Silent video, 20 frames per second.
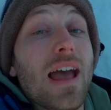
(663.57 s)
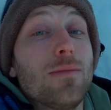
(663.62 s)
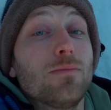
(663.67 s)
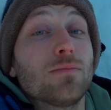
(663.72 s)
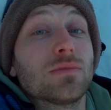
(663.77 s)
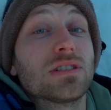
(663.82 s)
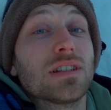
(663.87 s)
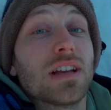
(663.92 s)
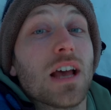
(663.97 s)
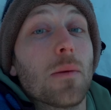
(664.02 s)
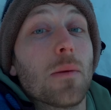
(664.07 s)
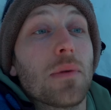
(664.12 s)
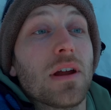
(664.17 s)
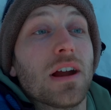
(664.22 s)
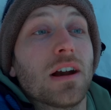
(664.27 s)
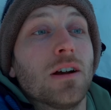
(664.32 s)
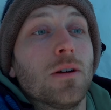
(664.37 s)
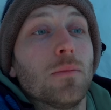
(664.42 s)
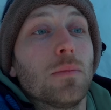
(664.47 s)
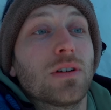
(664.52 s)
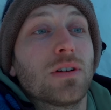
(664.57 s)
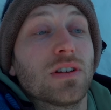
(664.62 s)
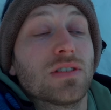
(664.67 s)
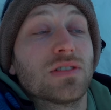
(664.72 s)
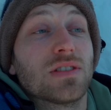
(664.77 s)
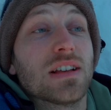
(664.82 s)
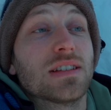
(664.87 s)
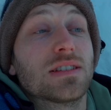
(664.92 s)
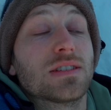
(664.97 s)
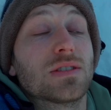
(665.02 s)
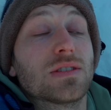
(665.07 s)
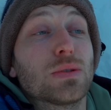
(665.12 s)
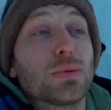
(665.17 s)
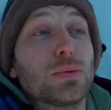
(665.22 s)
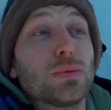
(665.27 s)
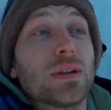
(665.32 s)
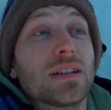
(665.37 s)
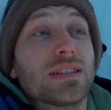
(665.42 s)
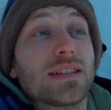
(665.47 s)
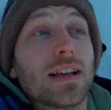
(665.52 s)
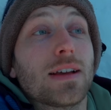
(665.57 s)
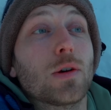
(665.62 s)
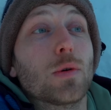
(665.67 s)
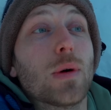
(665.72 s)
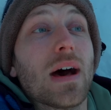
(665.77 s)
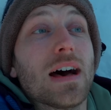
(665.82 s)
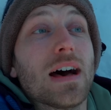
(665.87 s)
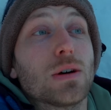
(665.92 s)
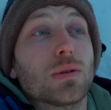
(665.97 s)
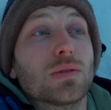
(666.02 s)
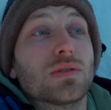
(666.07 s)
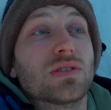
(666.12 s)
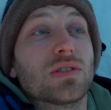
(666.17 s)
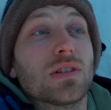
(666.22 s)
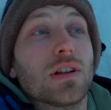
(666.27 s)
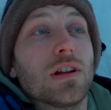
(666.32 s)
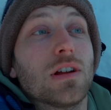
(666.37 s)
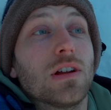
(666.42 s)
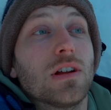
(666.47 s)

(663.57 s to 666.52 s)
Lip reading: empty up here, because as soon as I go out